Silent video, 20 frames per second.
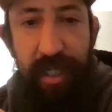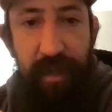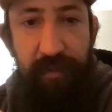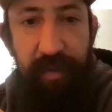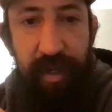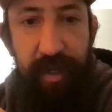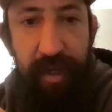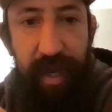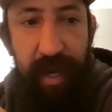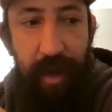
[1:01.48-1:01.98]
good
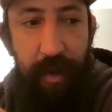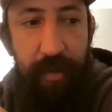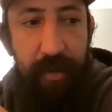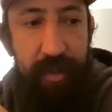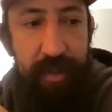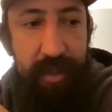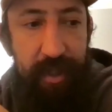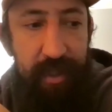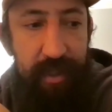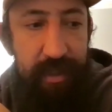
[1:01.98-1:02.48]
TV now.
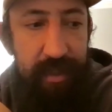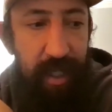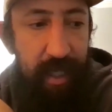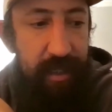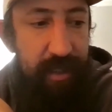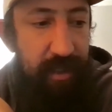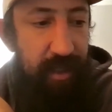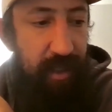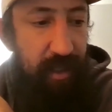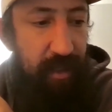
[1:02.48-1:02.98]
There's
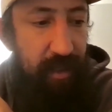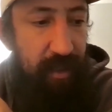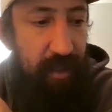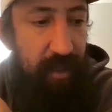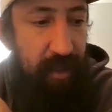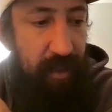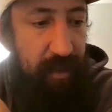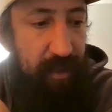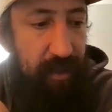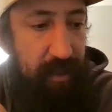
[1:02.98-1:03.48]
Succession.
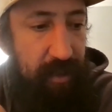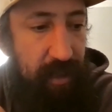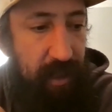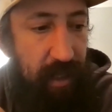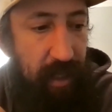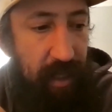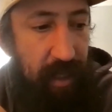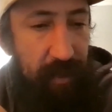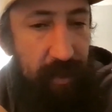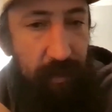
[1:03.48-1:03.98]
There's
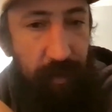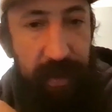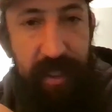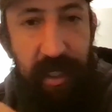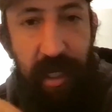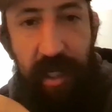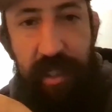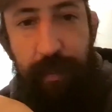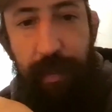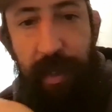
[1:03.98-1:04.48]

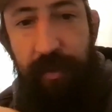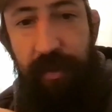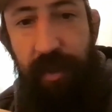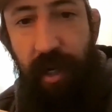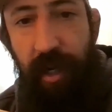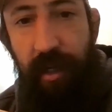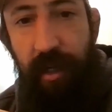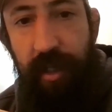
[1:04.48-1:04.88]
we talked about